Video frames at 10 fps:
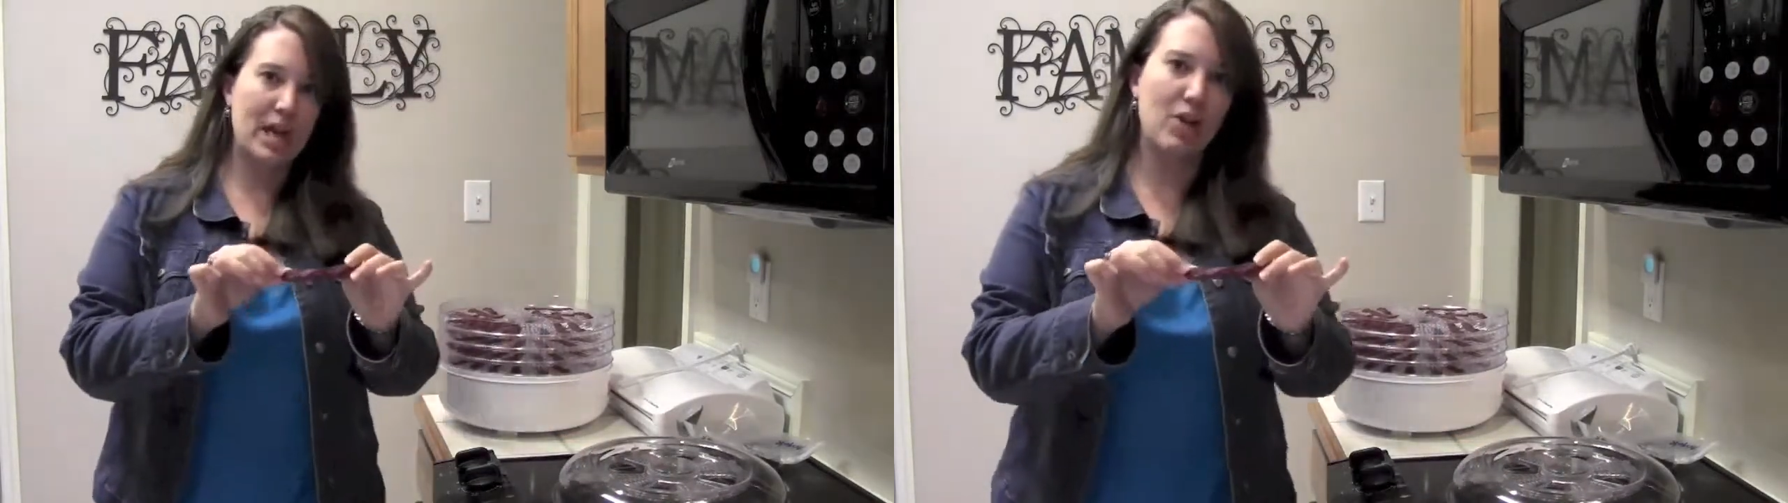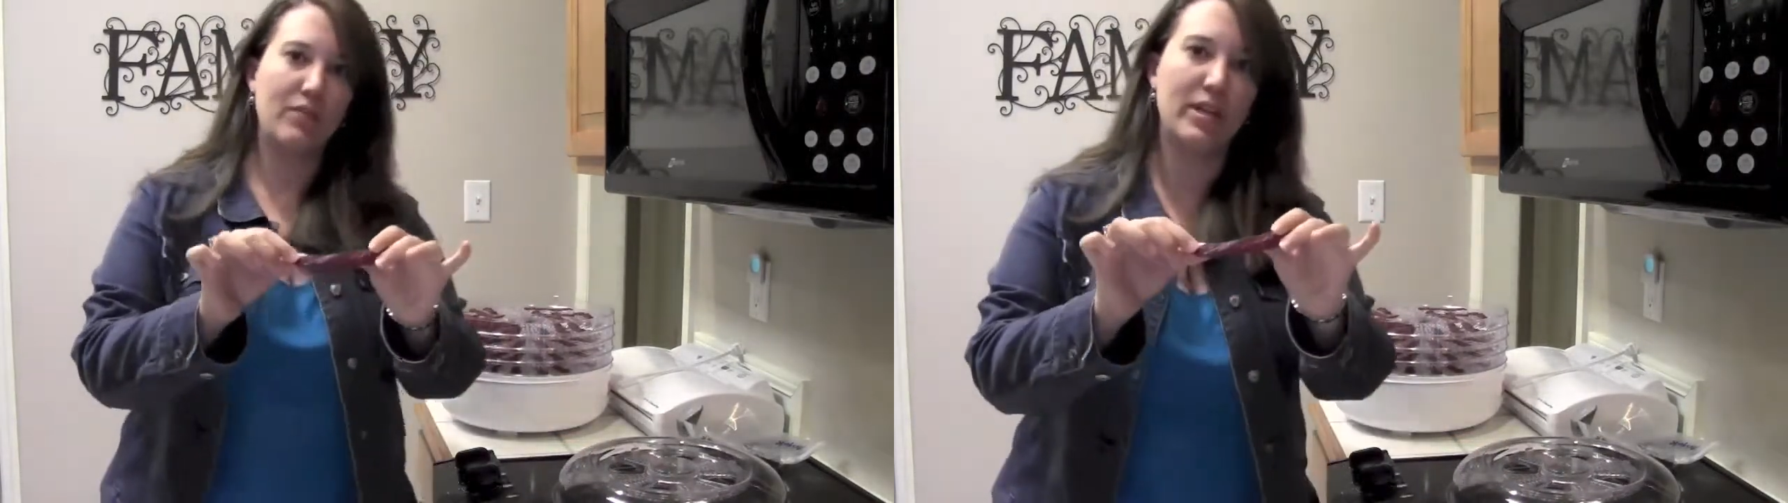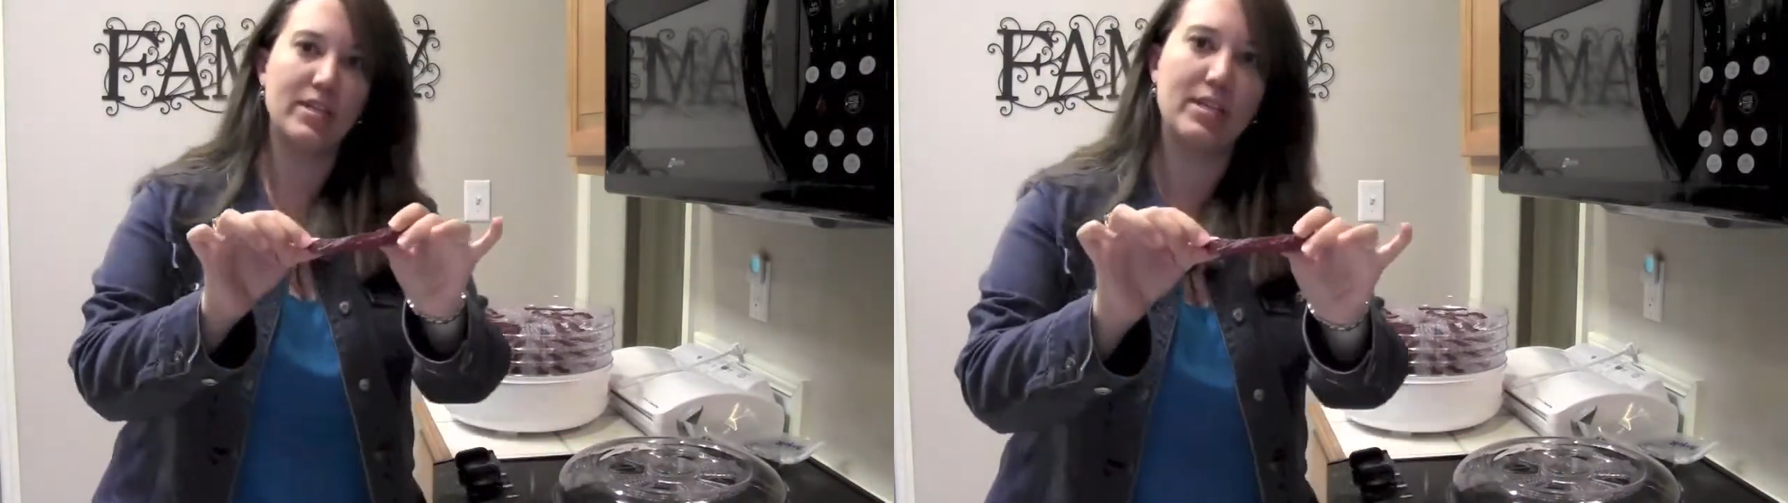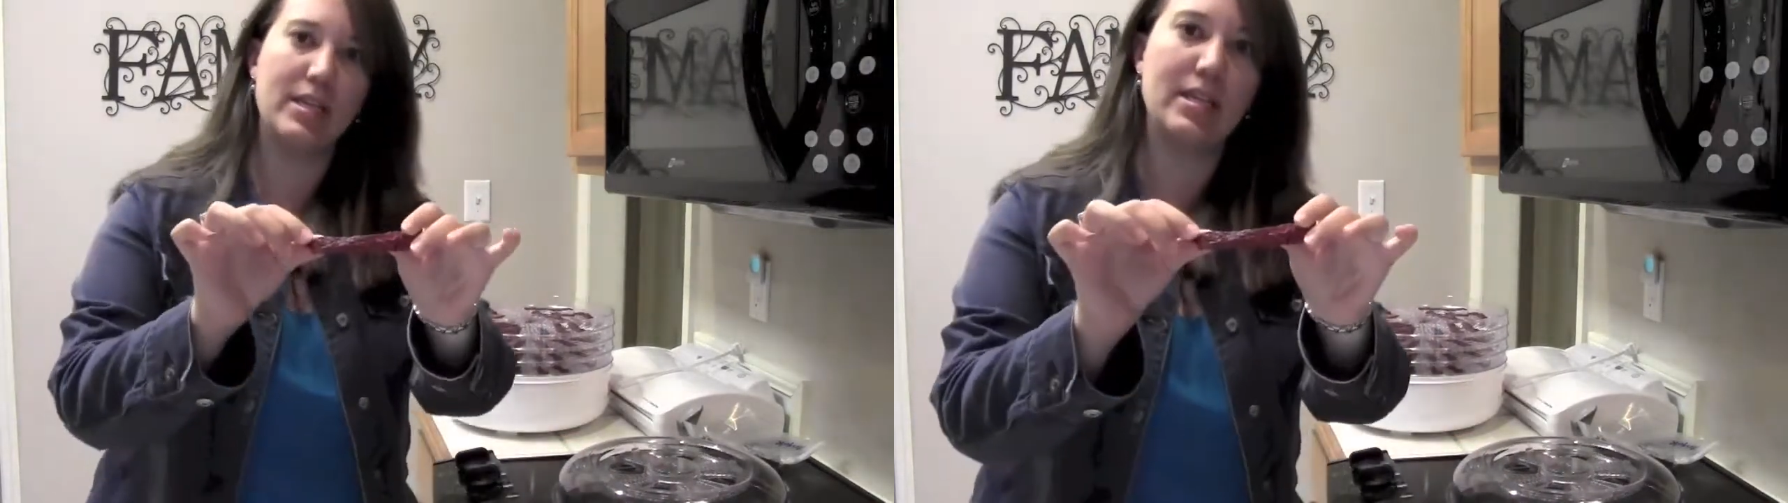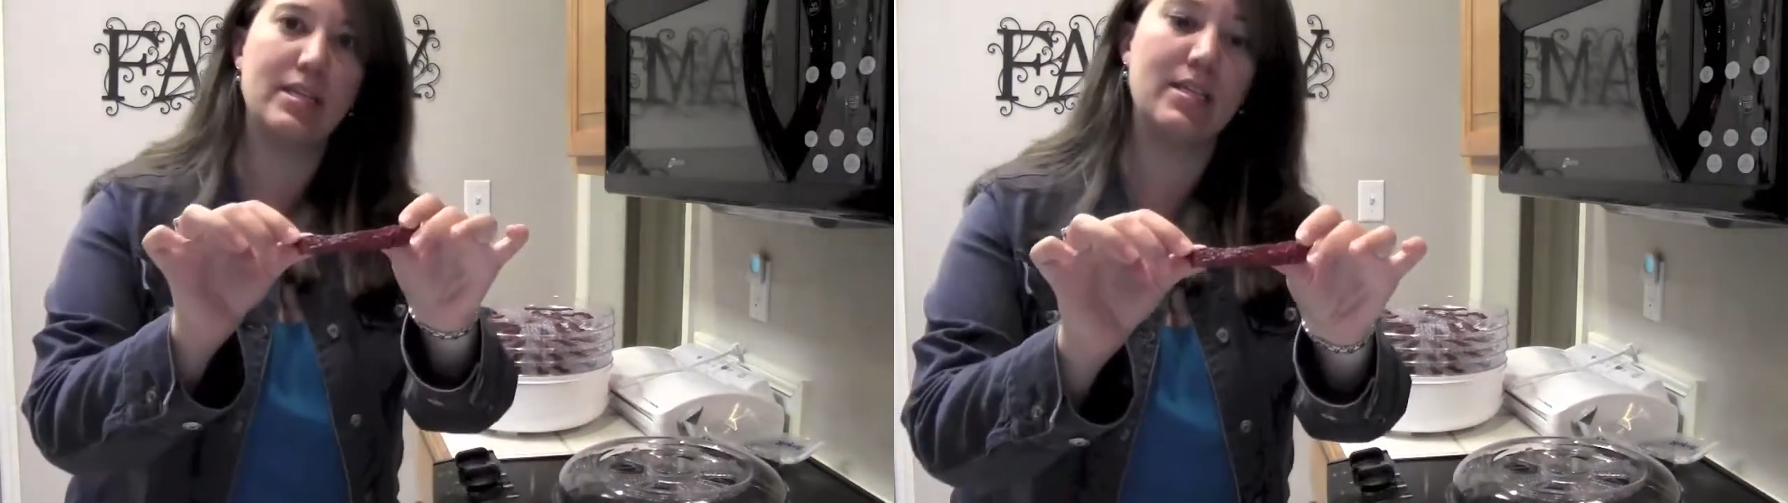I don't know if you can
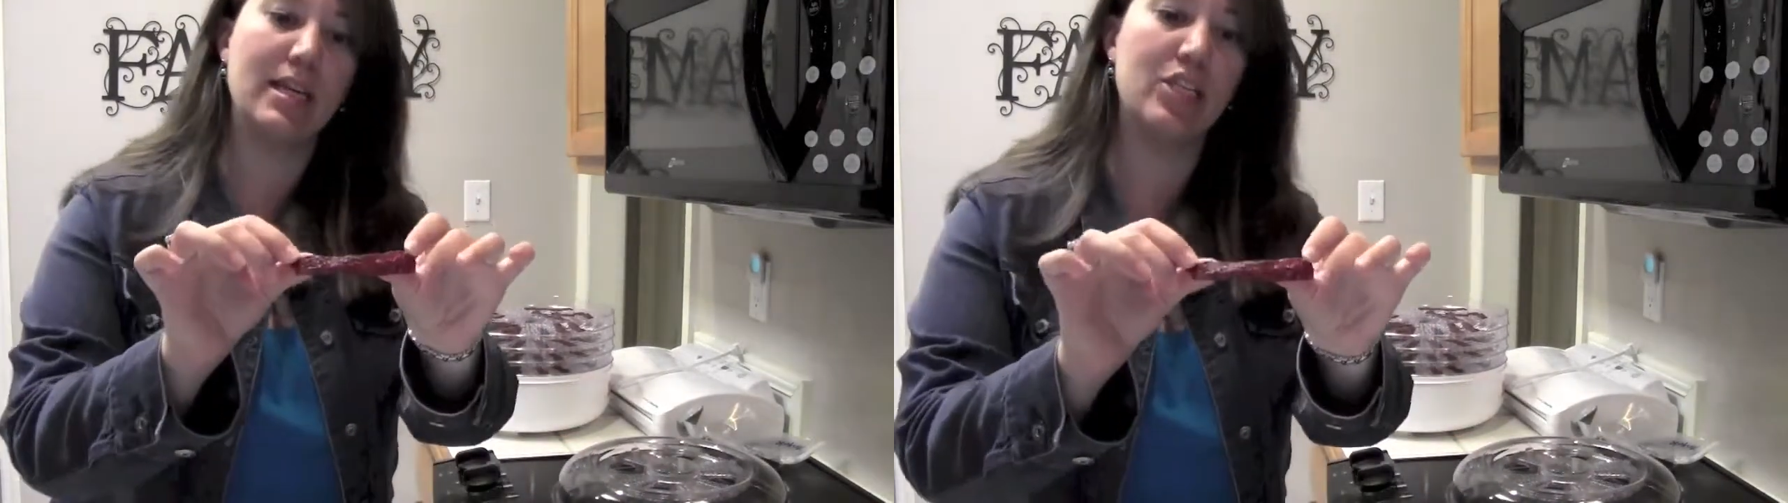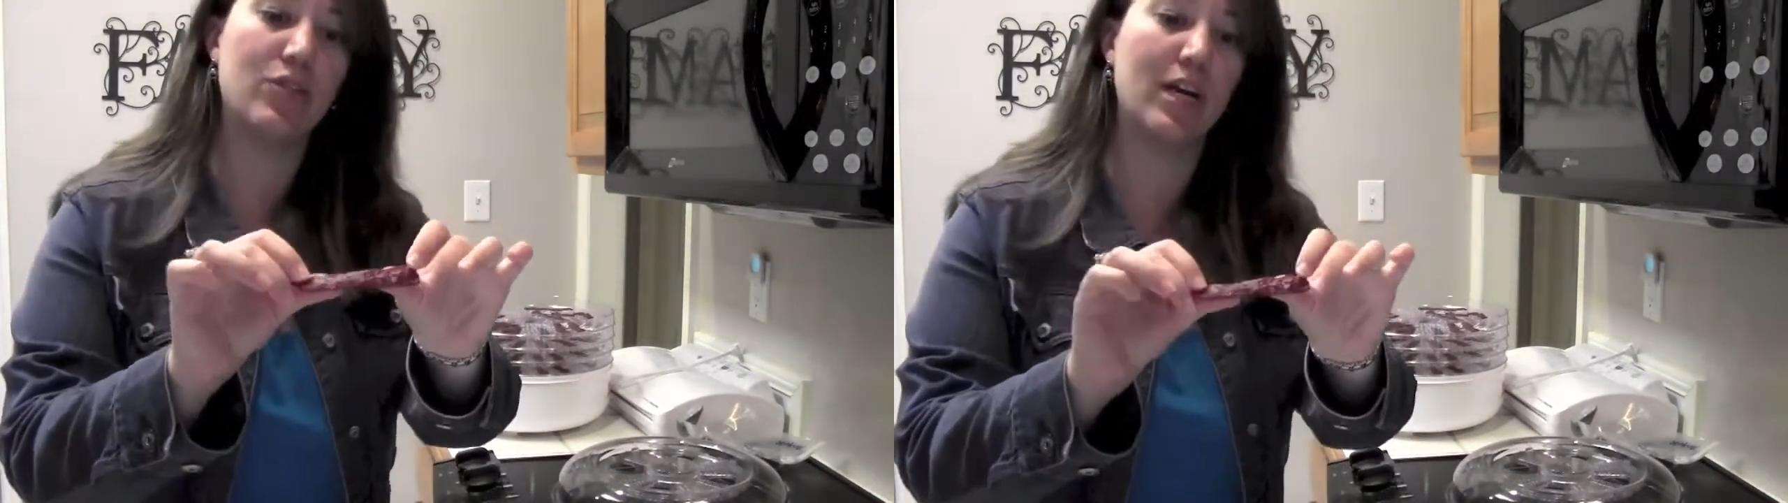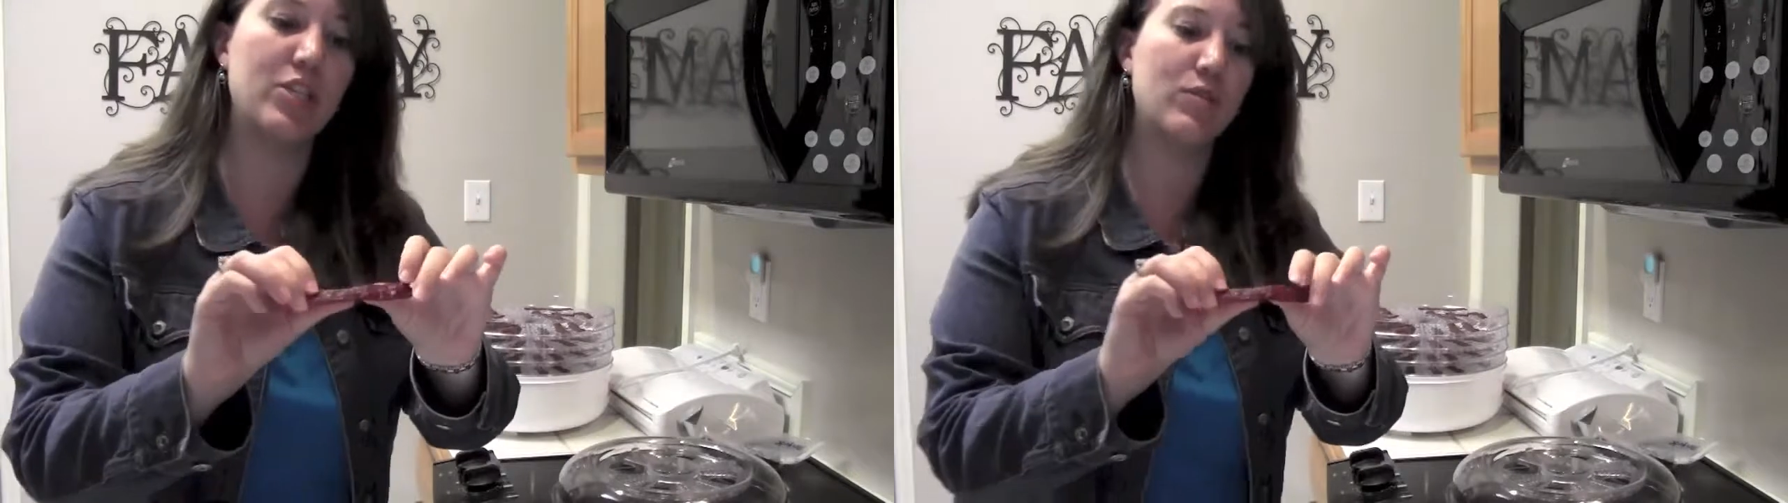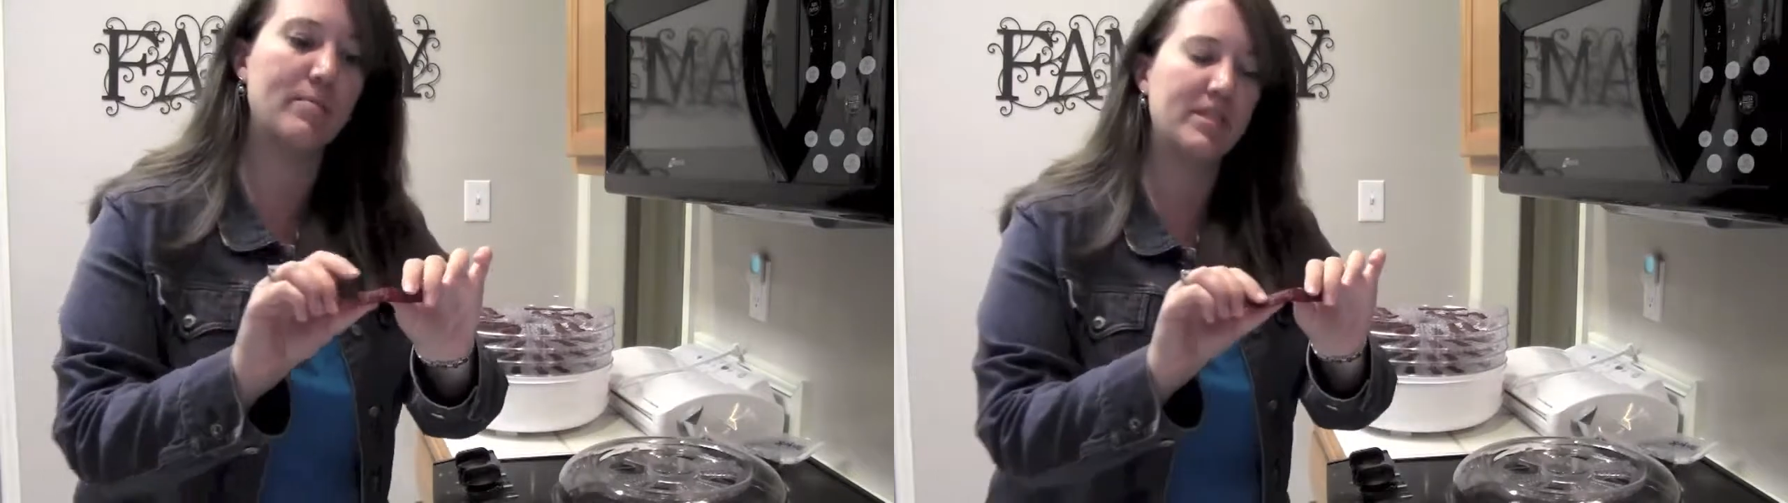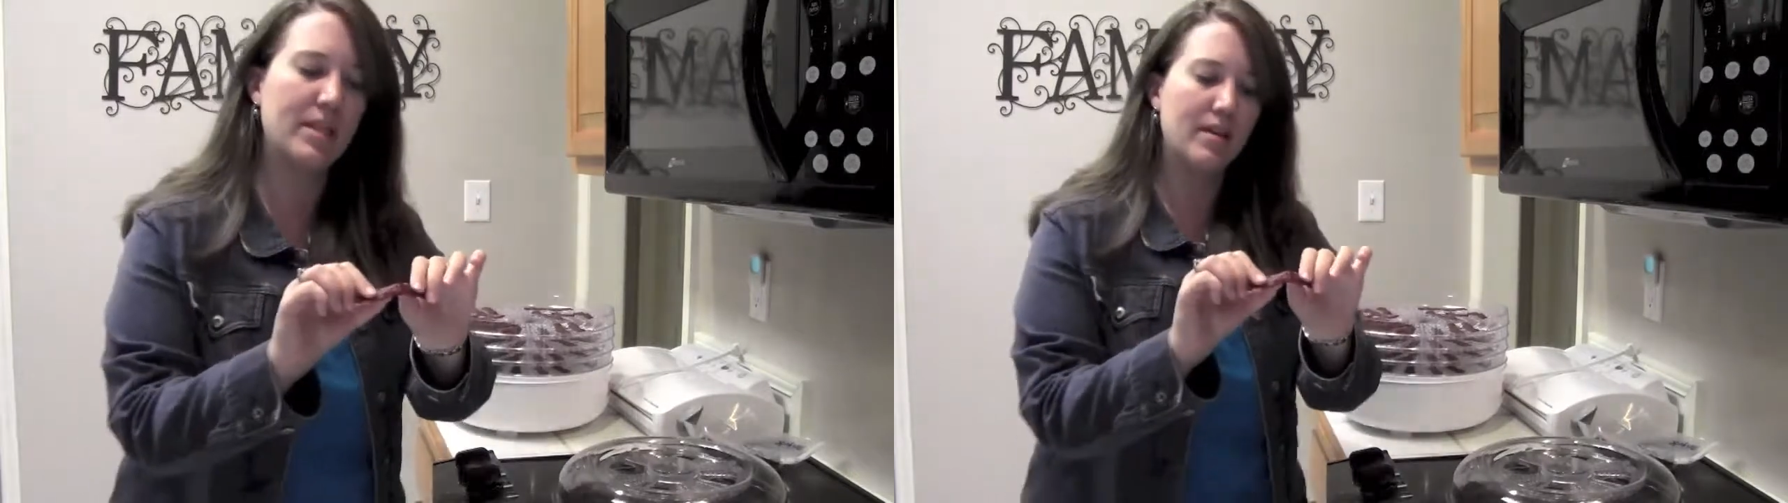see this, nice dry
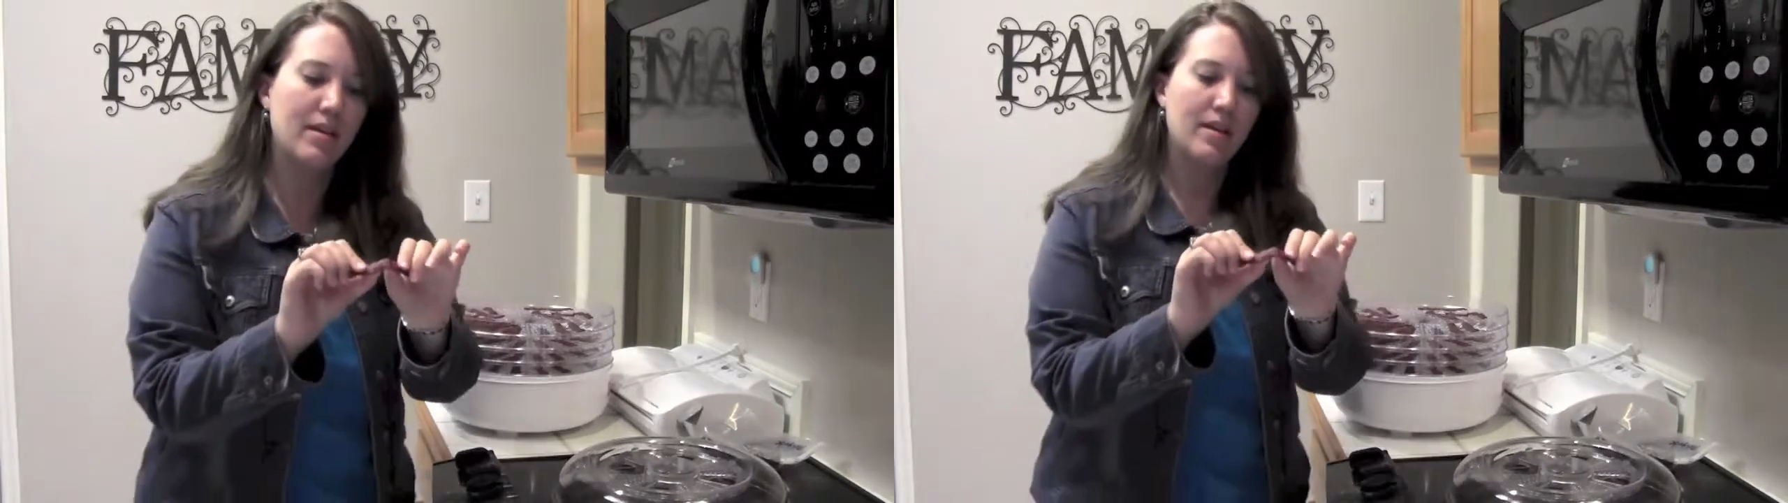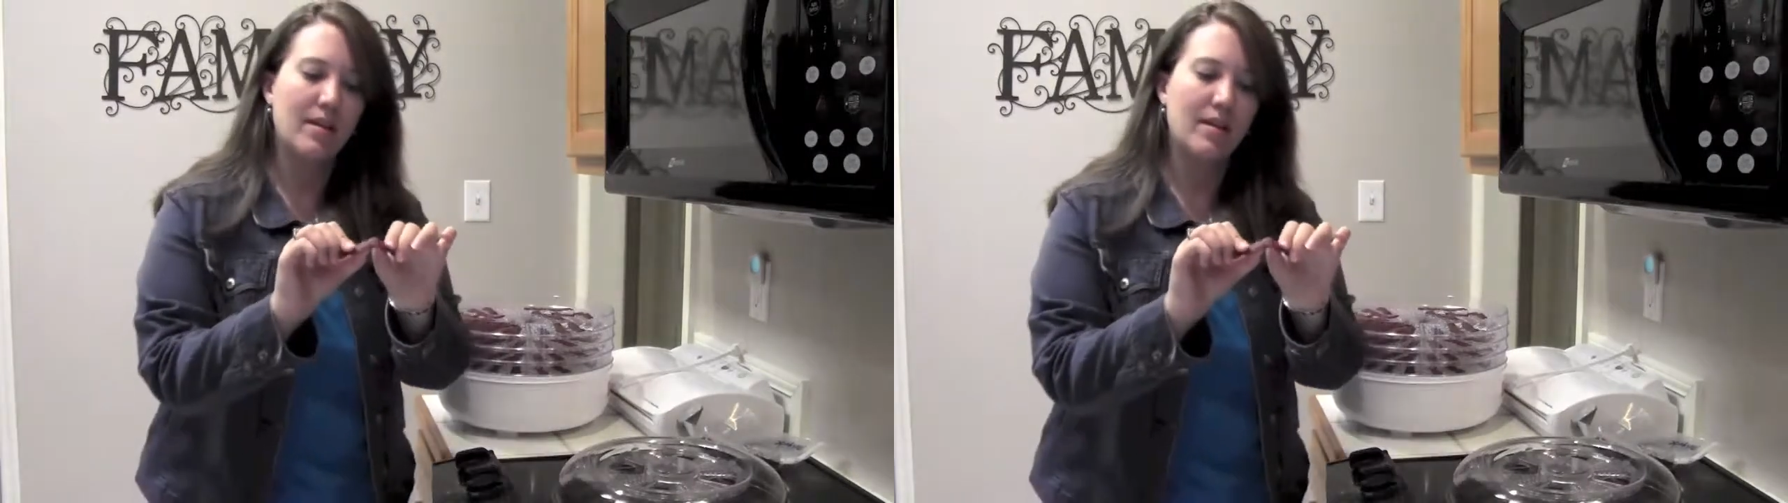strips.